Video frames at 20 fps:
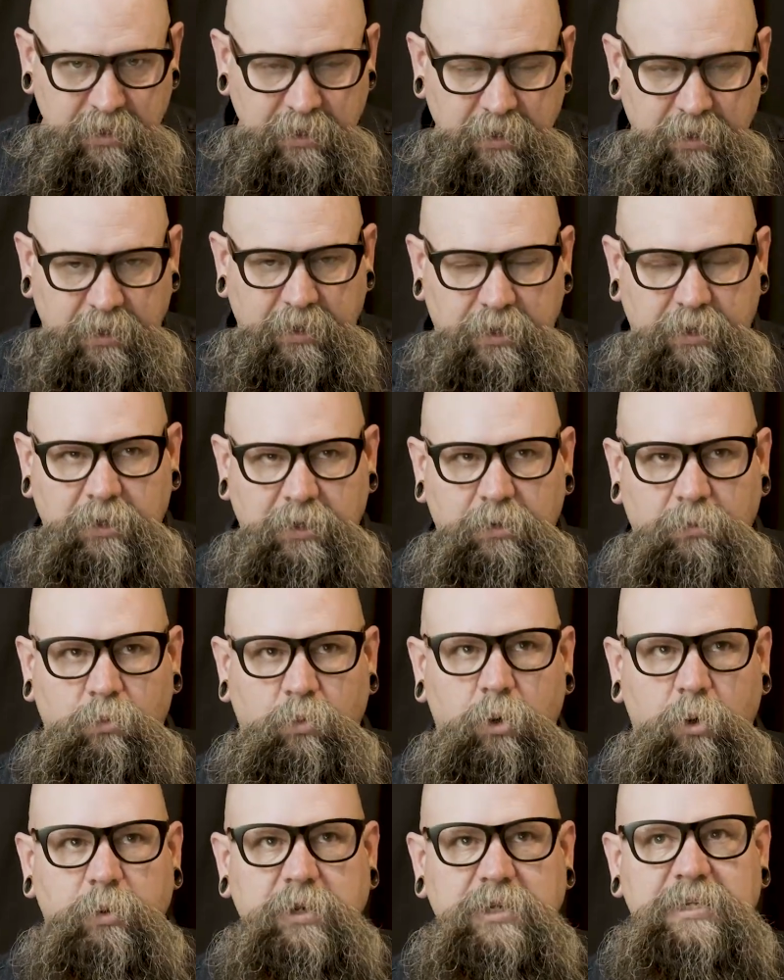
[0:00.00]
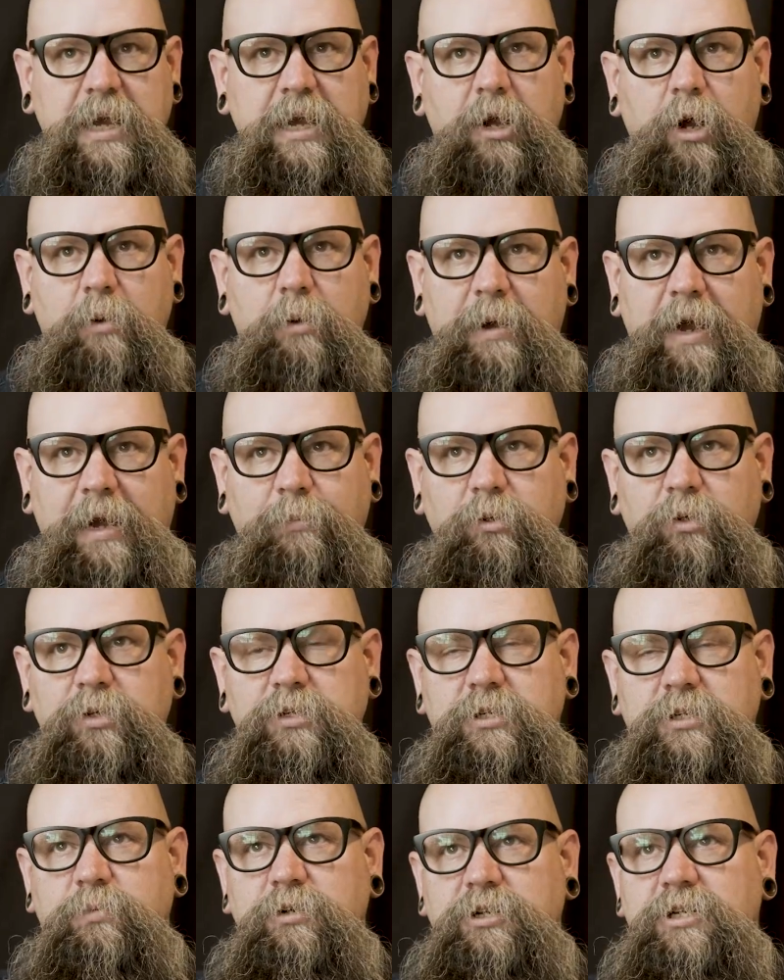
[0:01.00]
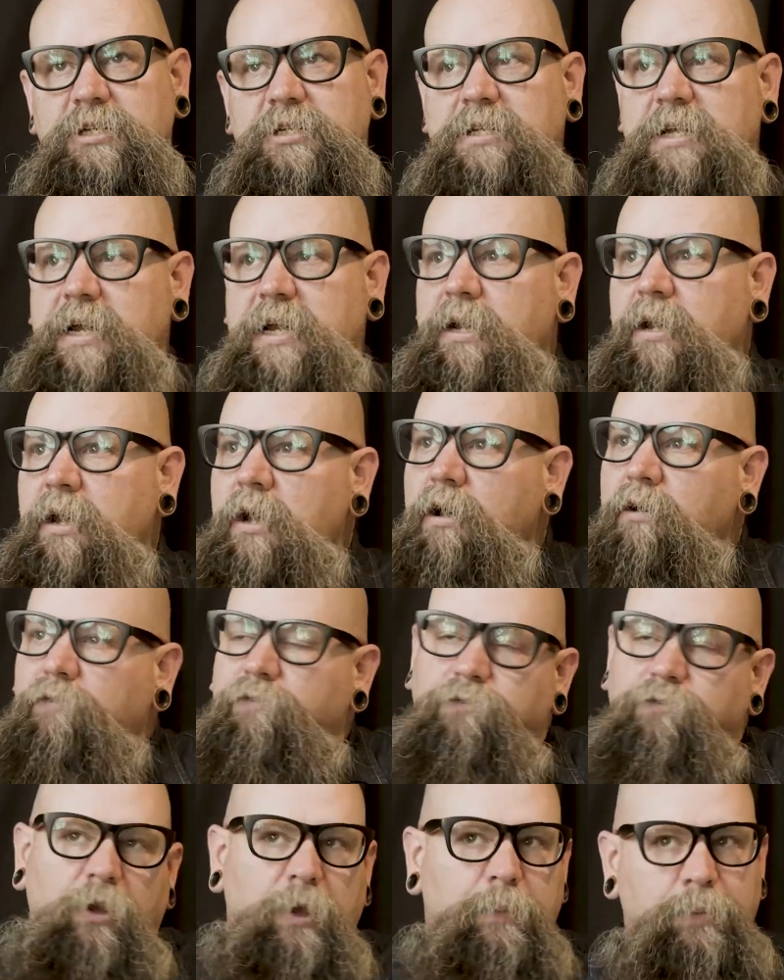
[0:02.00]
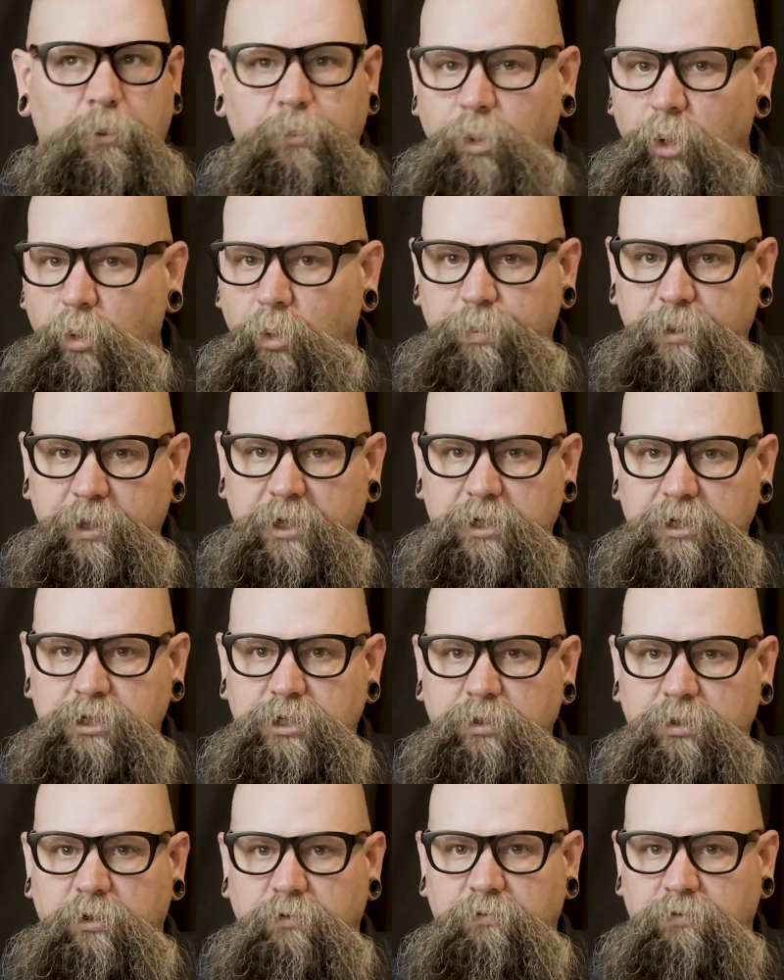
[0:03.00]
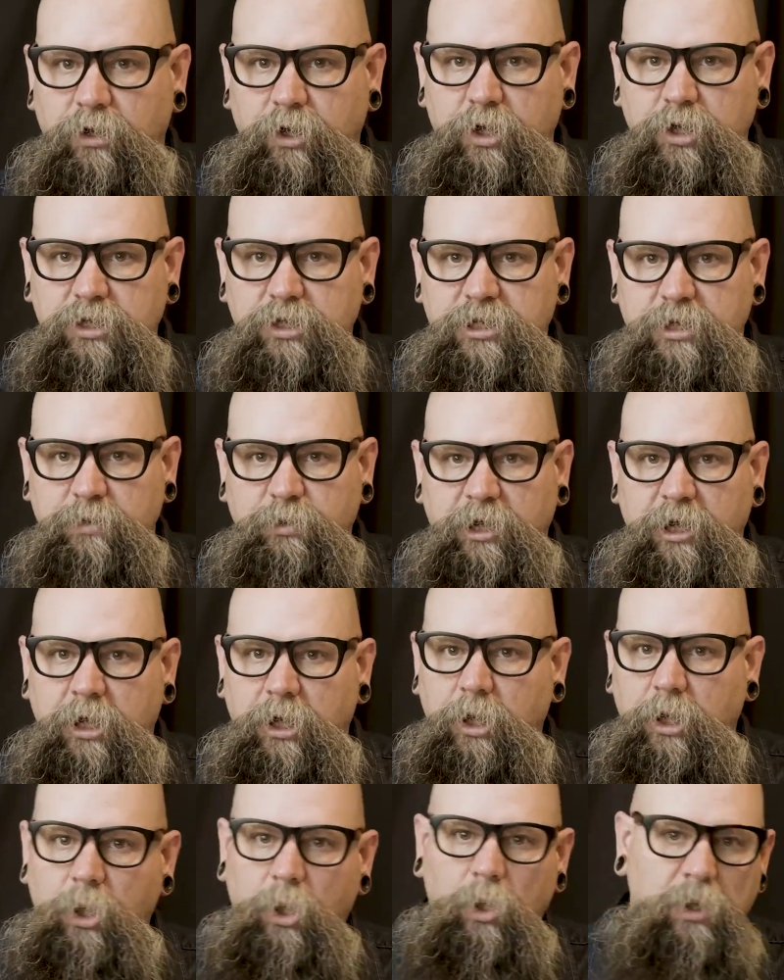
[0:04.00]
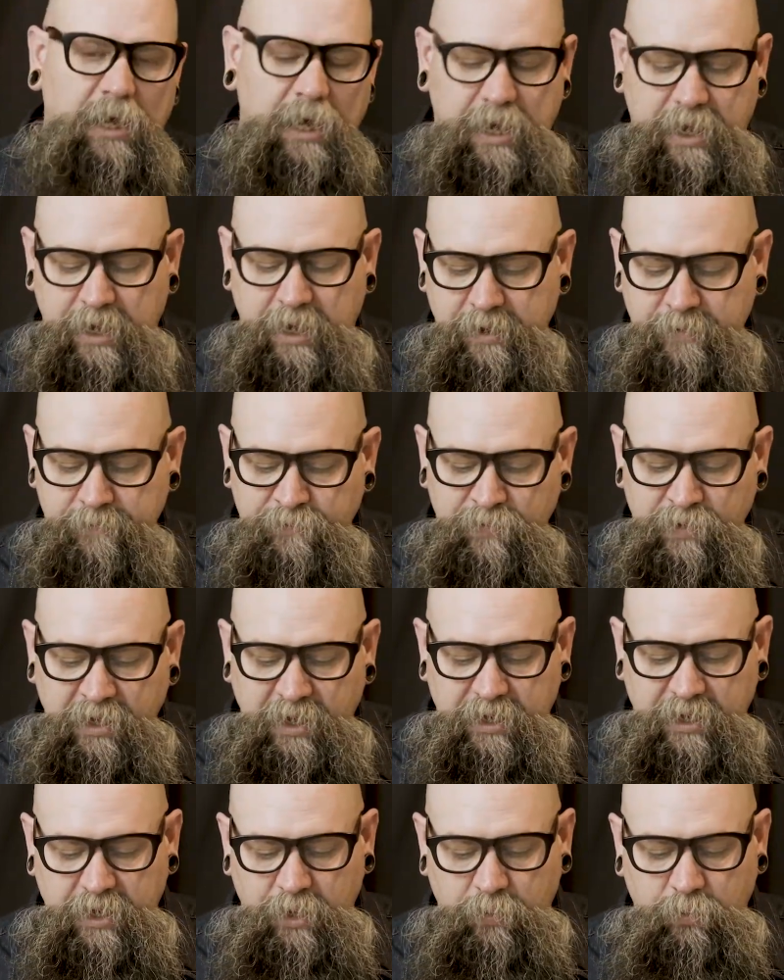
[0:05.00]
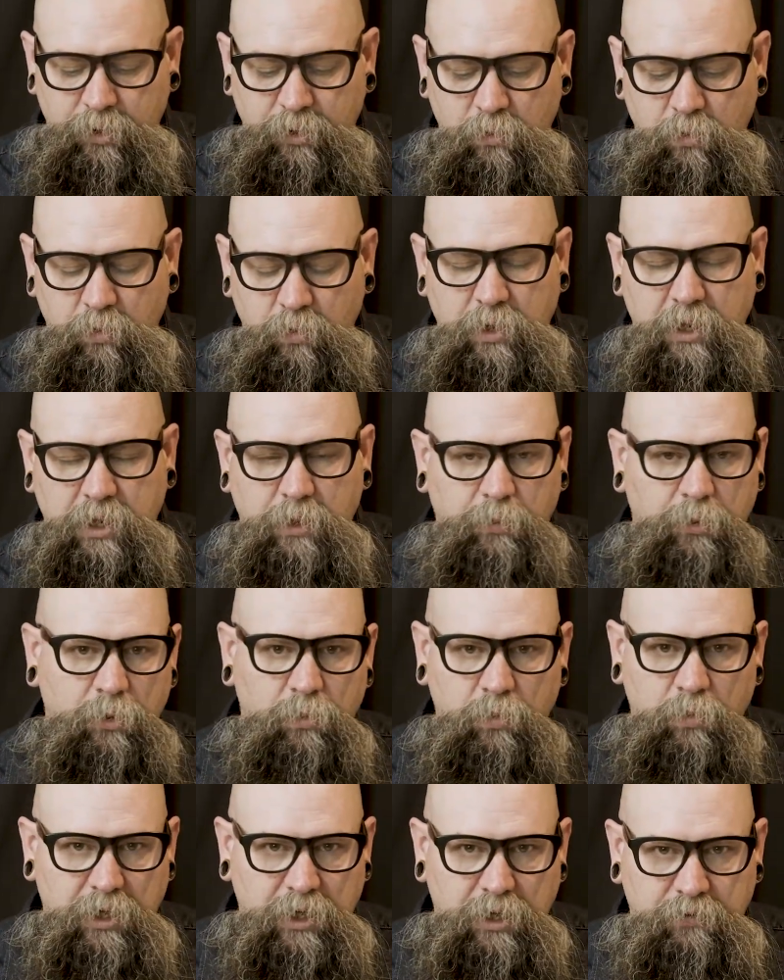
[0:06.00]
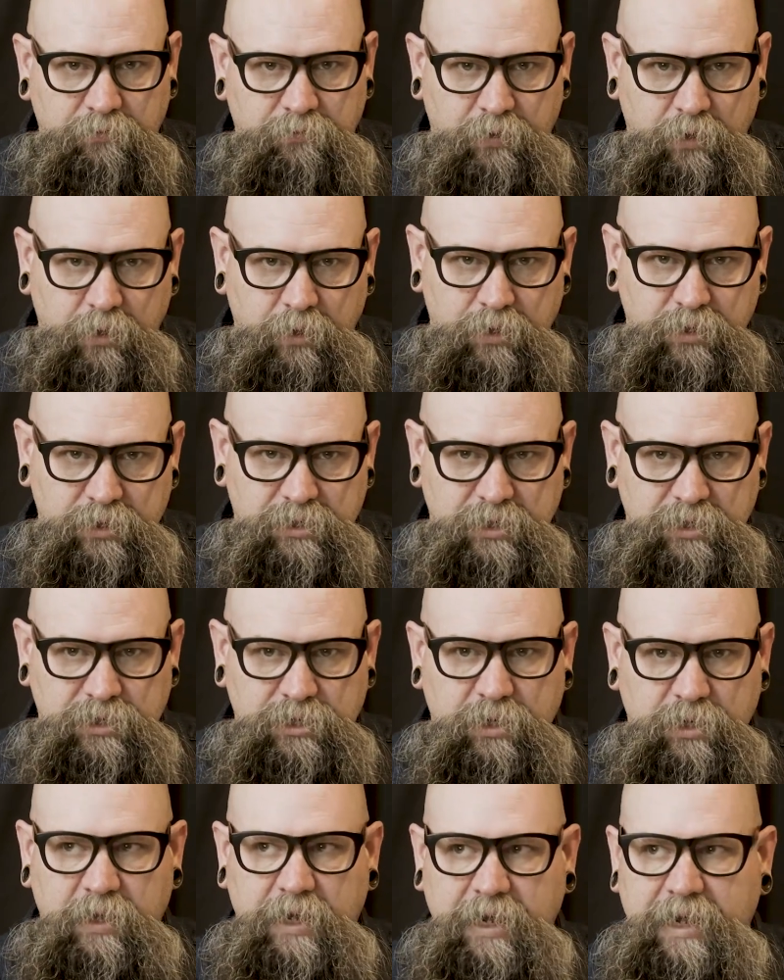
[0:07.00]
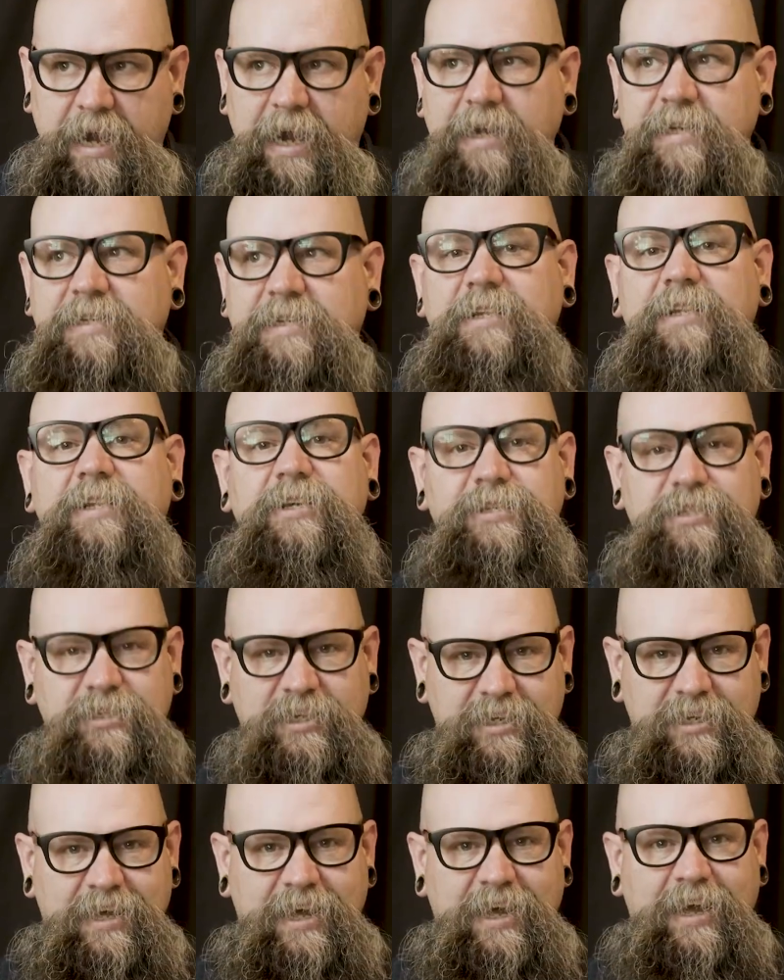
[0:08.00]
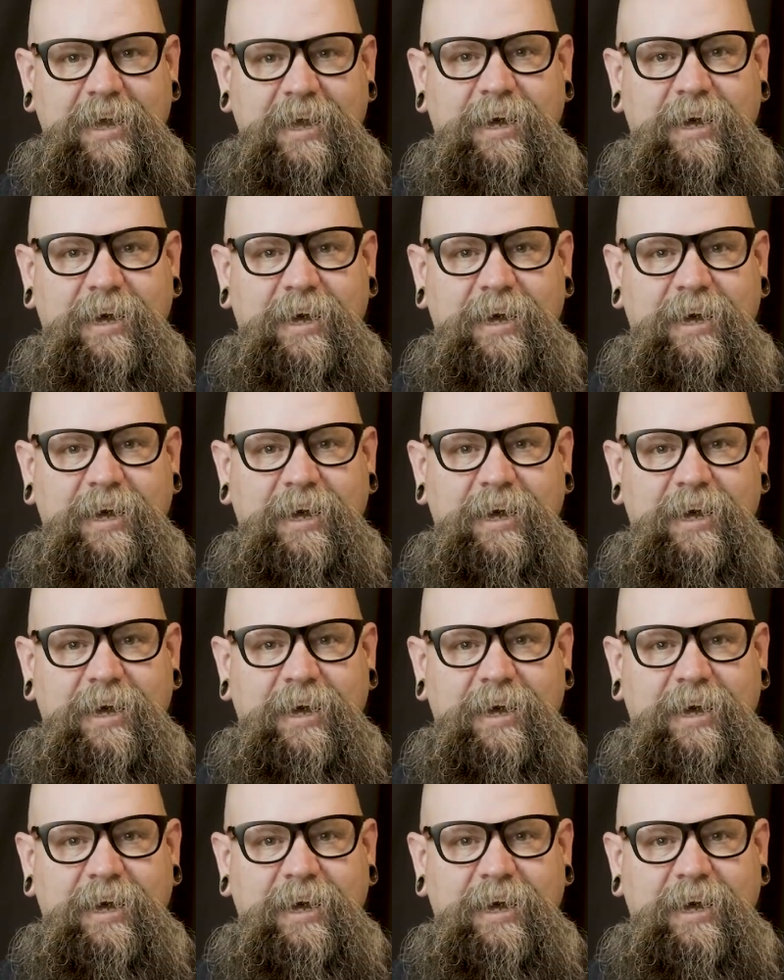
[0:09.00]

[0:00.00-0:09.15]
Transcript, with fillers: where we take our Bibles and we just like flip them open to a verse and we go, okay, and then we read verse. And so like, I did this today.